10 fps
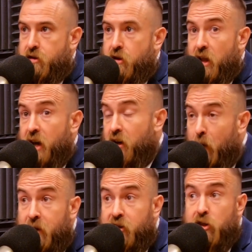a lot of
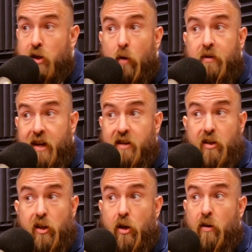companies just don't take
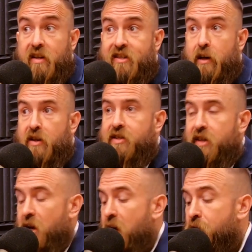security
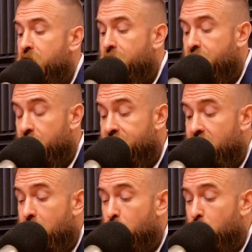seriously. And for the first time,